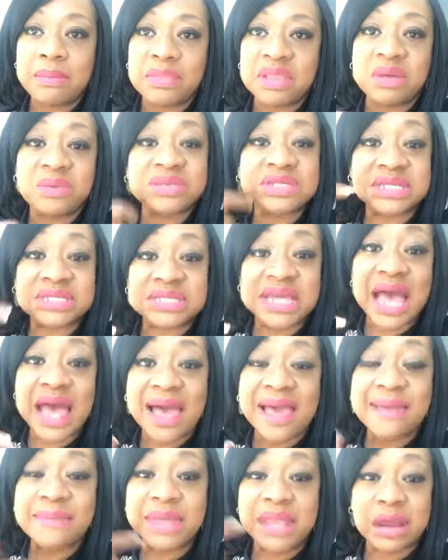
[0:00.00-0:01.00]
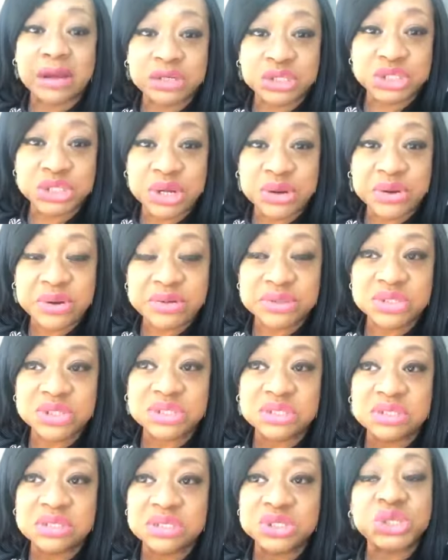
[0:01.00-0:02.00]
There was a time in our
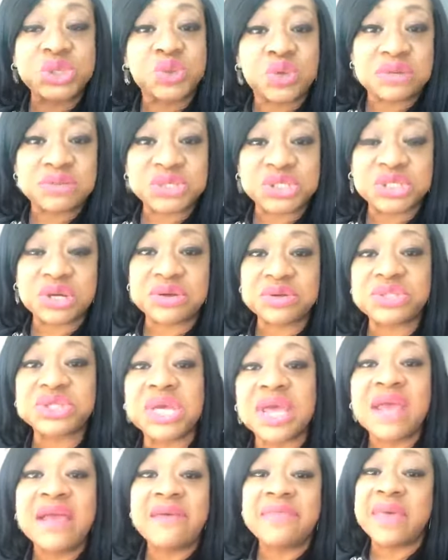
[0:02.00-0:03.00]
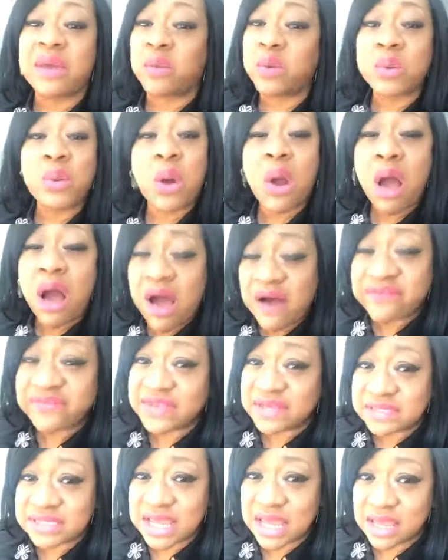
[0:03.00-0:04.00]
church, the Streams Church, that we were
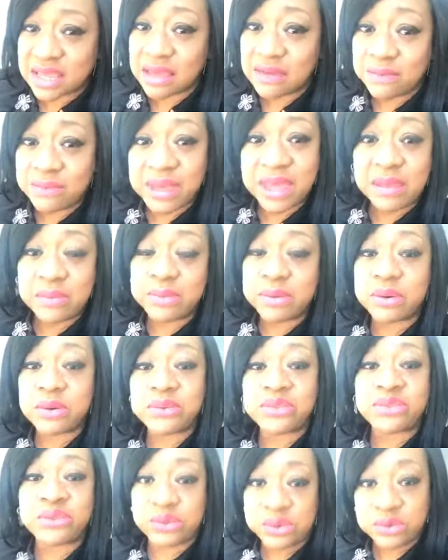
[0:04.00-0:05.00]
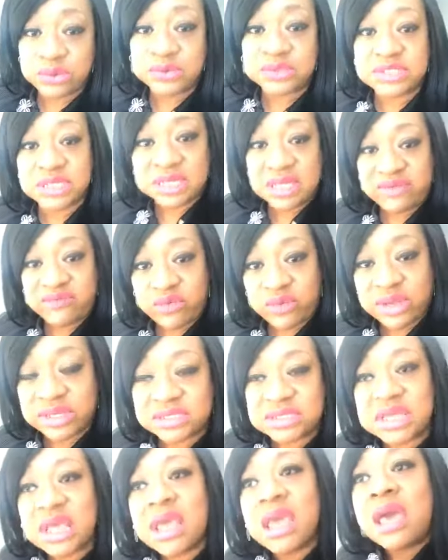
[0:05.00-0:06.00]
often taking people through
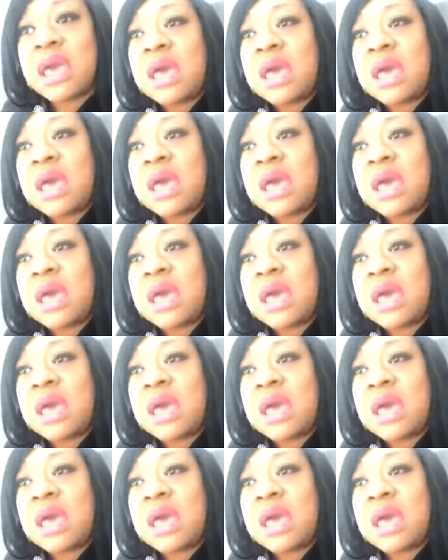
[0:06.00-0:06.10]
deliverance.